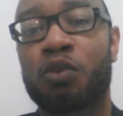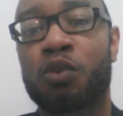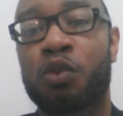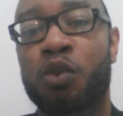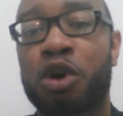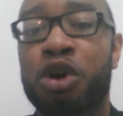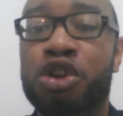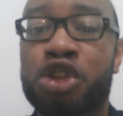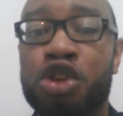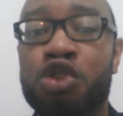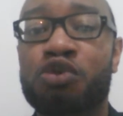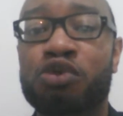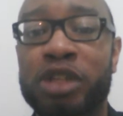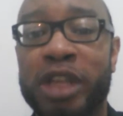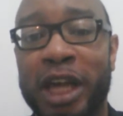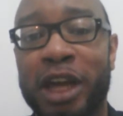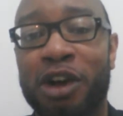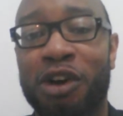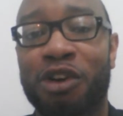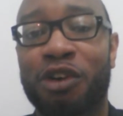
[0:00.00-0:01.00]
will you
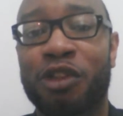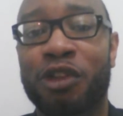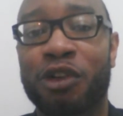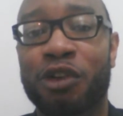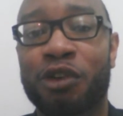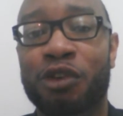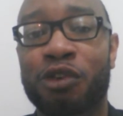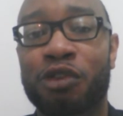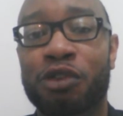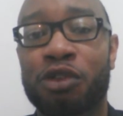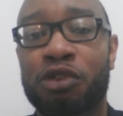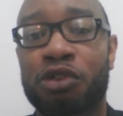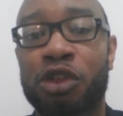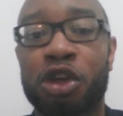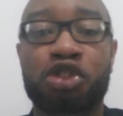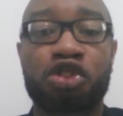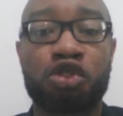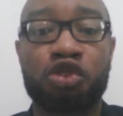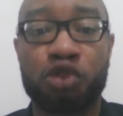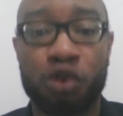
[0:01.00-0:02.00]
tell
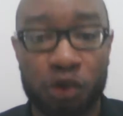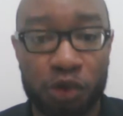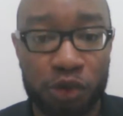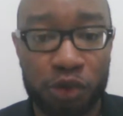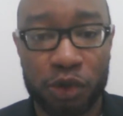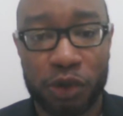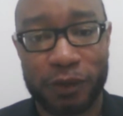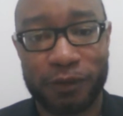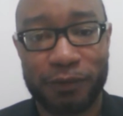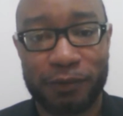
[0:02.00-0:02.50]
the truth,